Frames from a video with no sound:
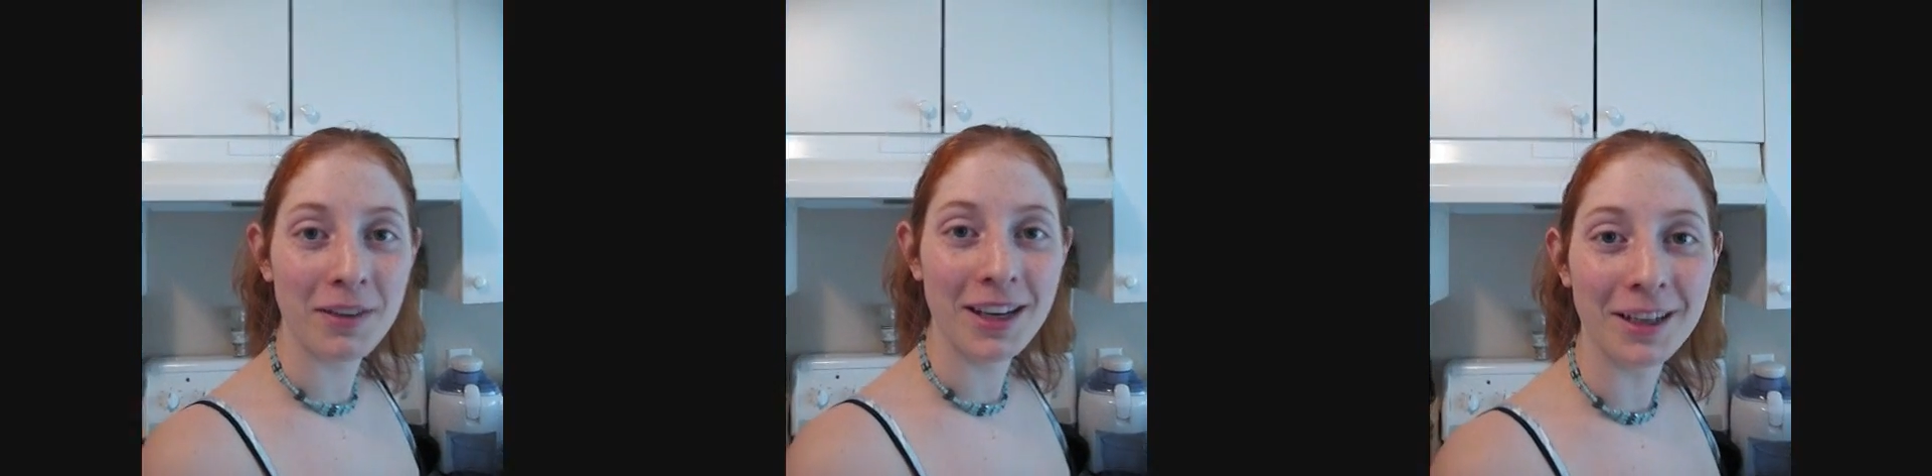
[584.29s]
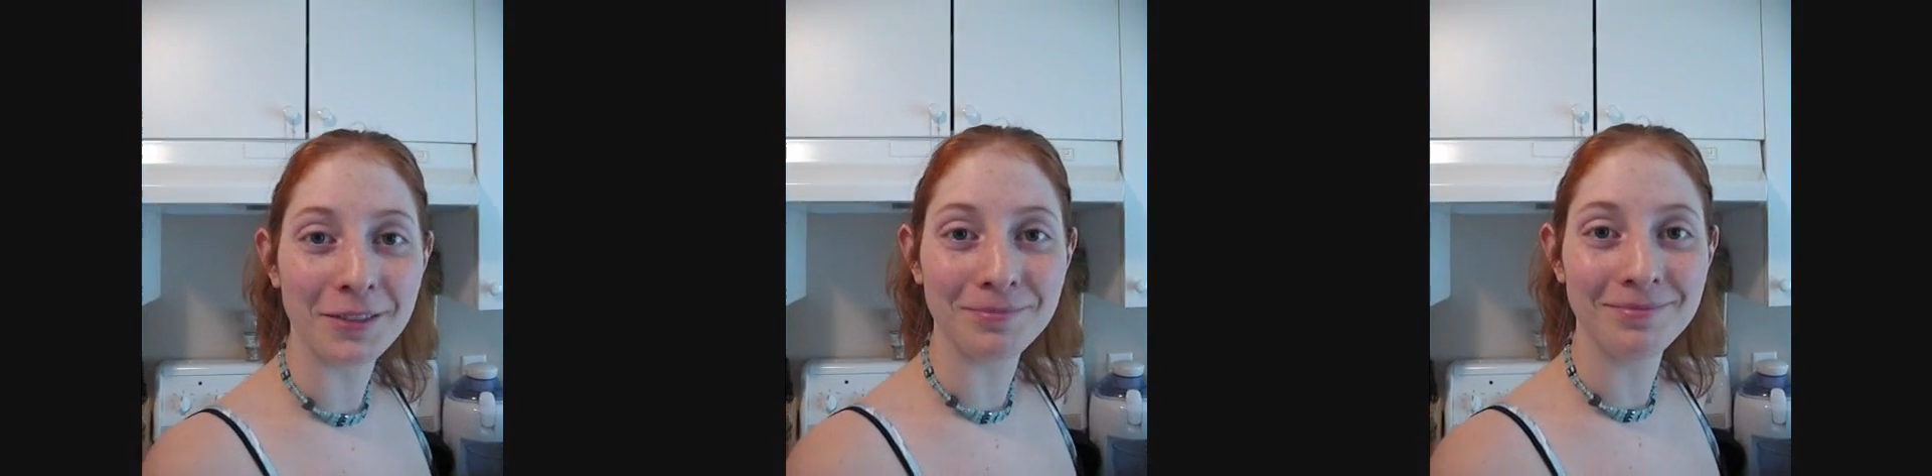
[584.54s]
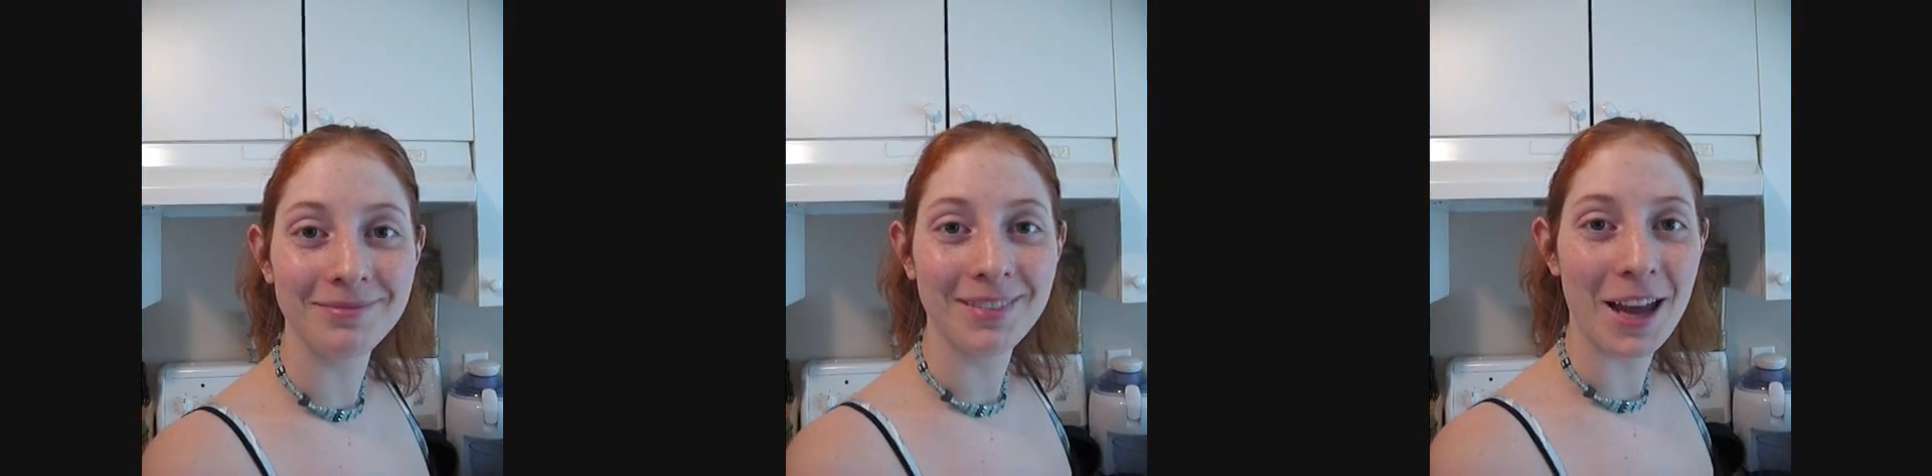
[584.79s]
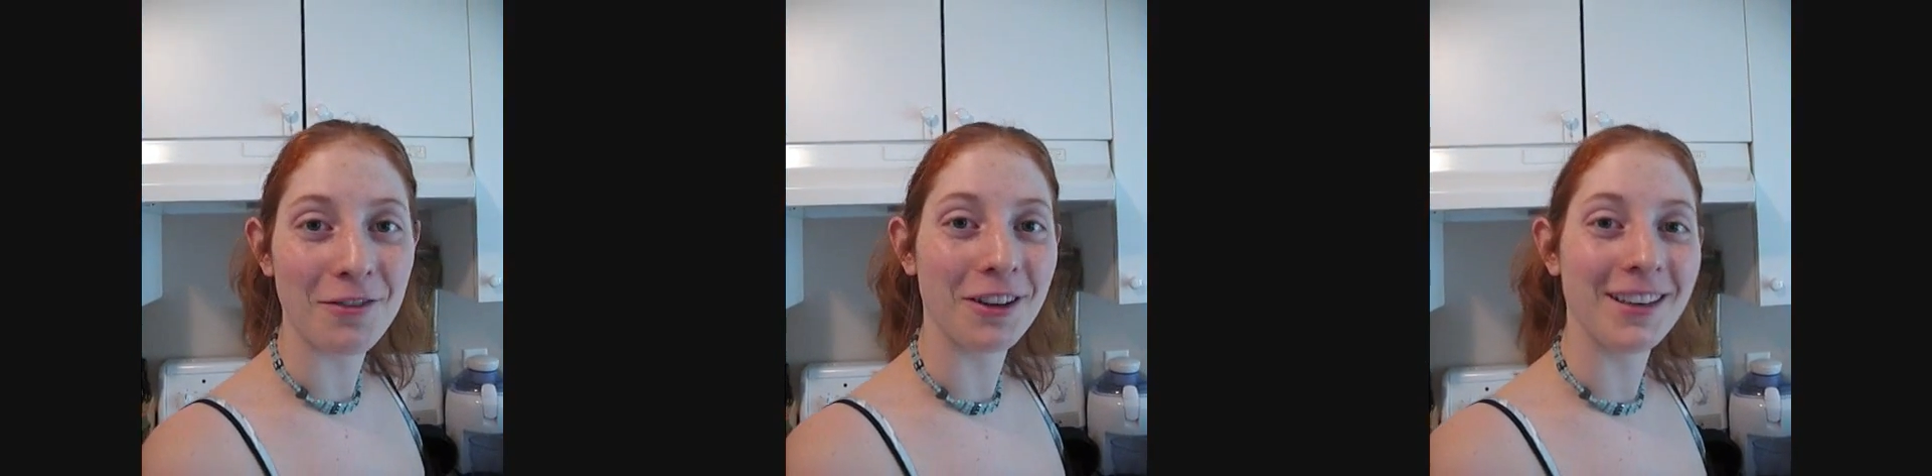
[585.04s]
video.
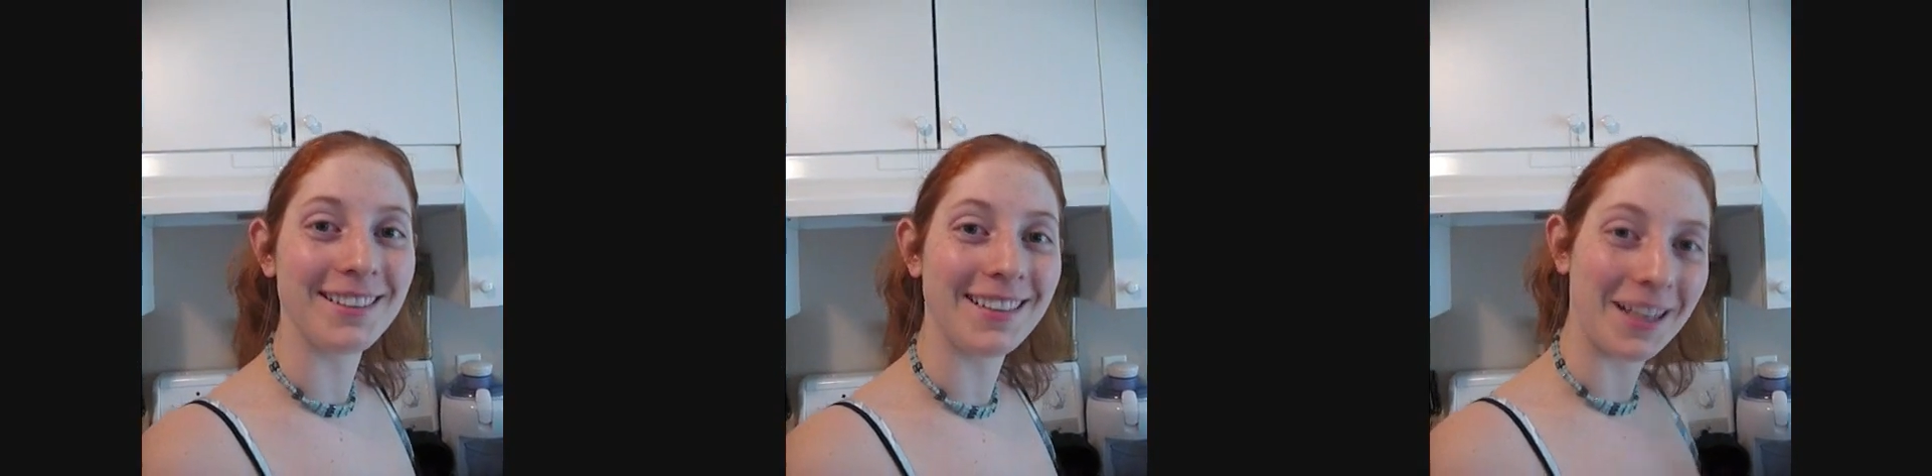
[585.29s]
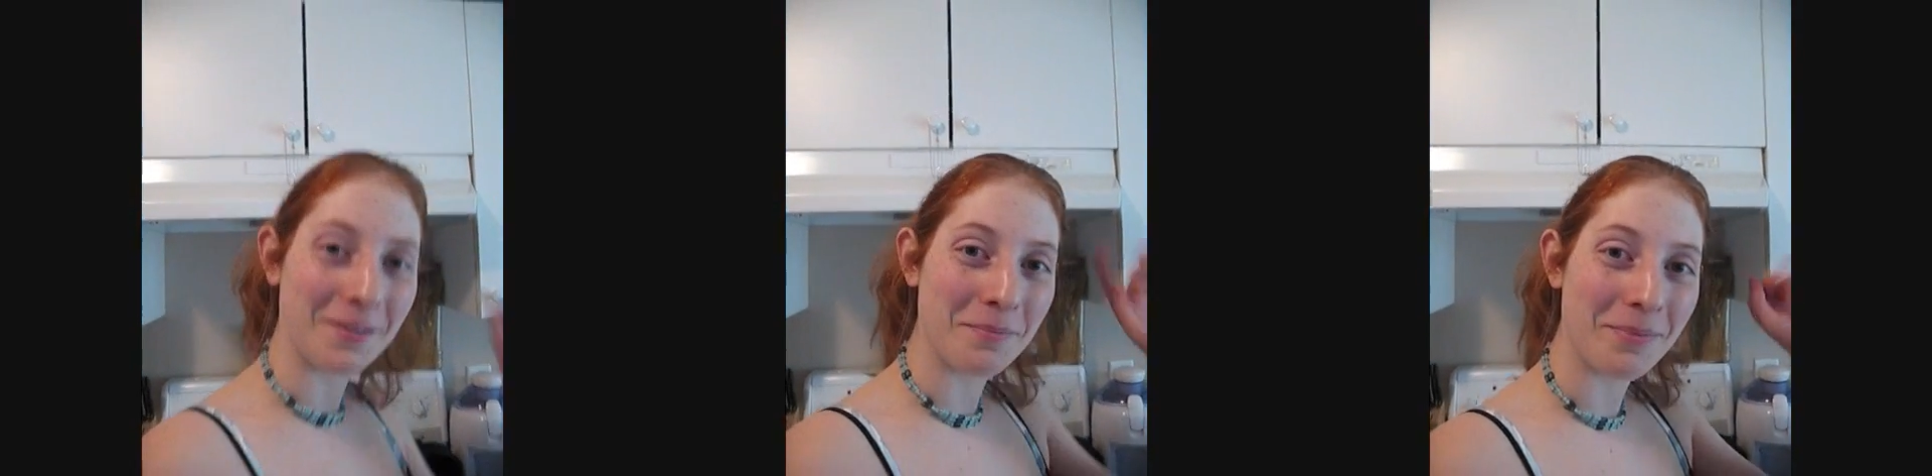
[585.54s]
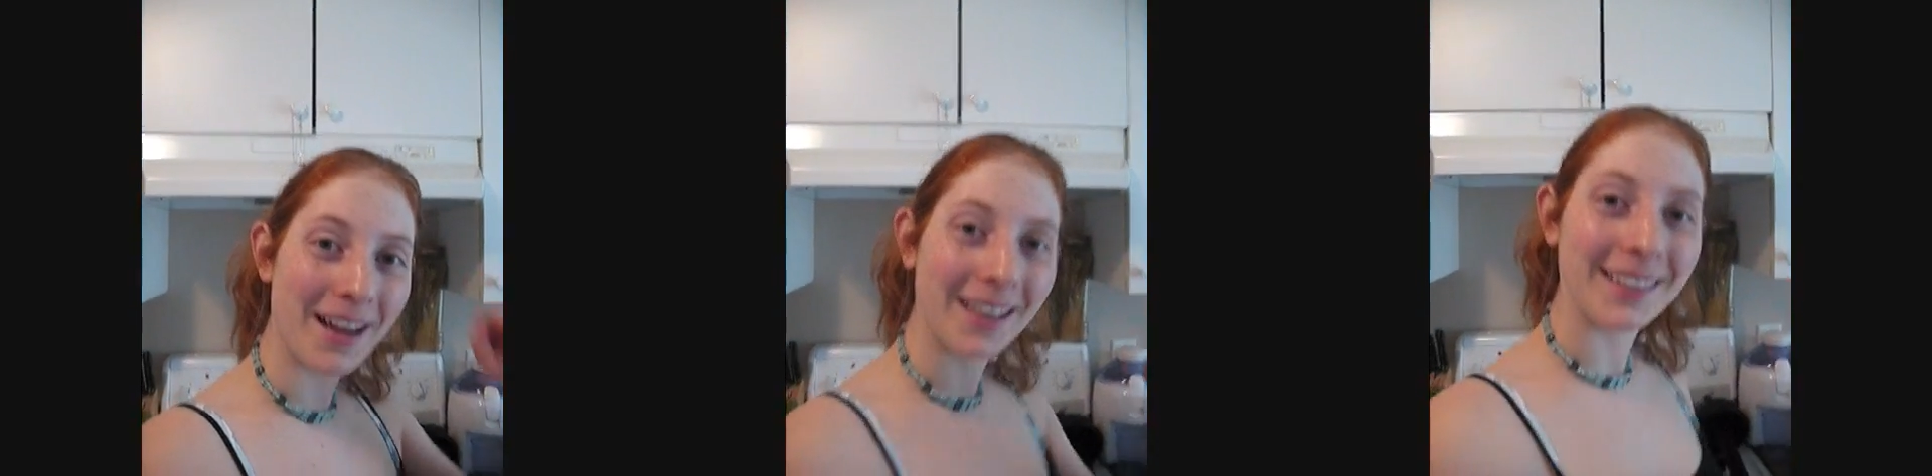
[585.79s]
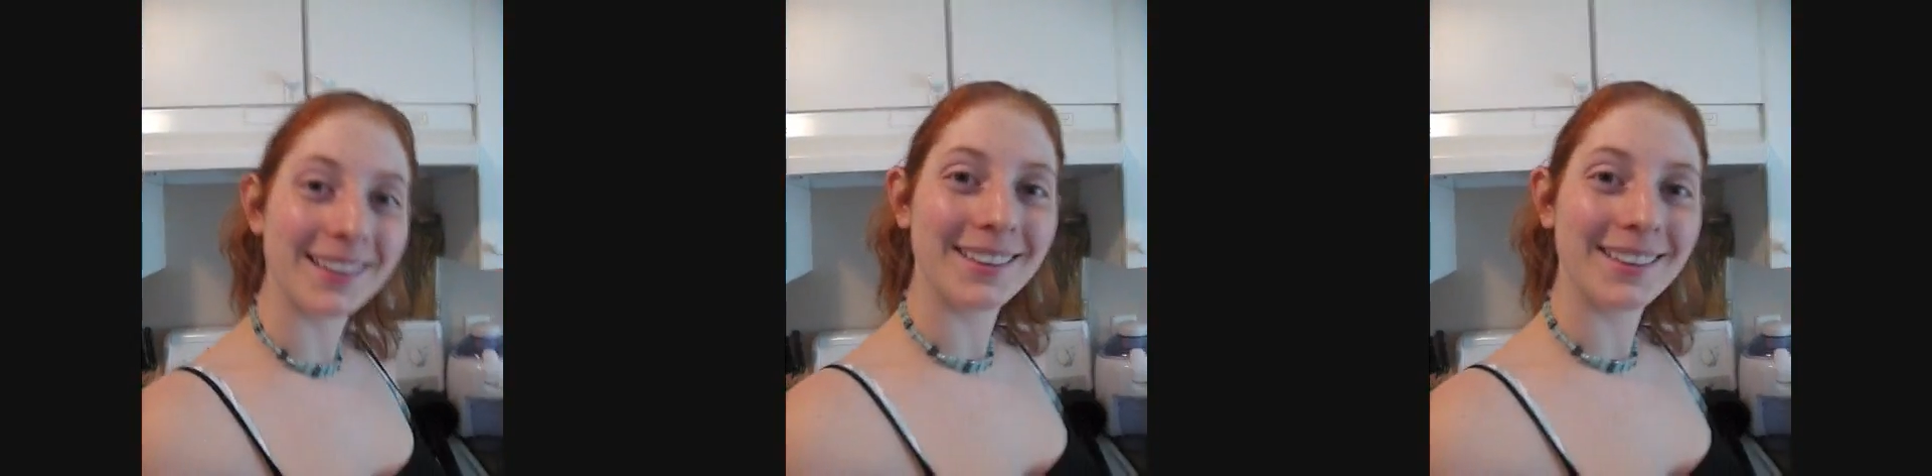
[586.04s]
Have a great day. Bye.